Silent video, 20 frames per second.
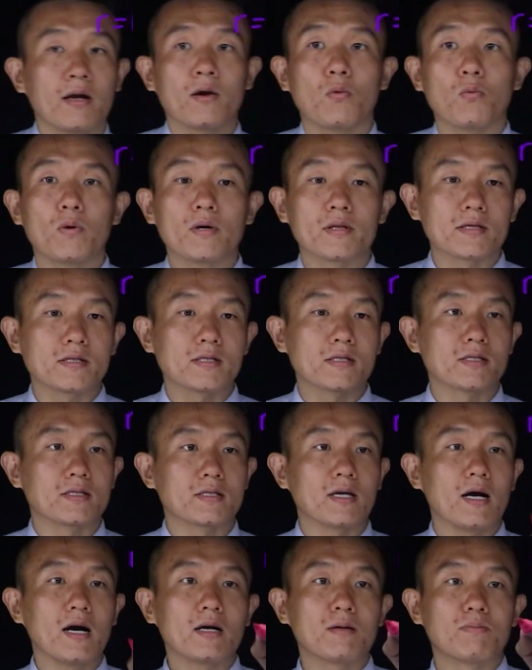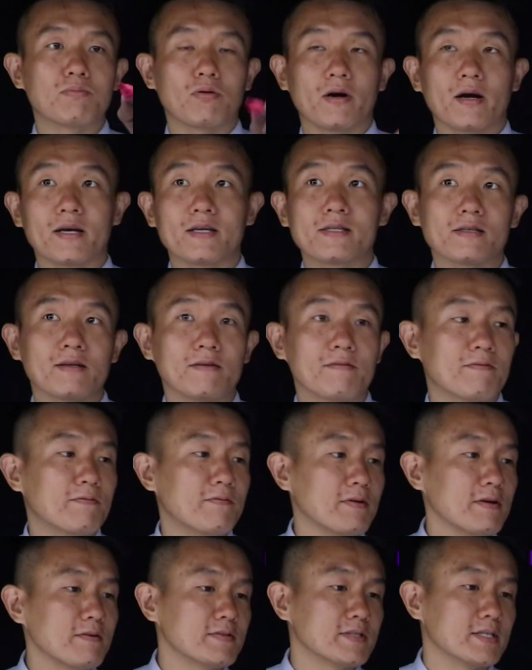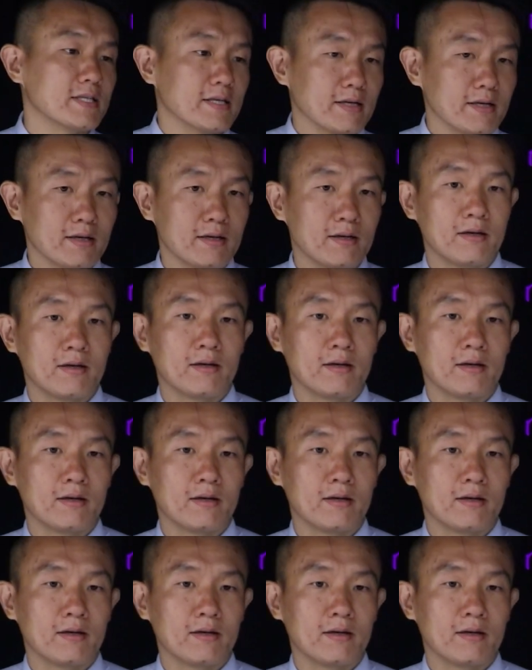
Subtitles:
With a stock price of 50,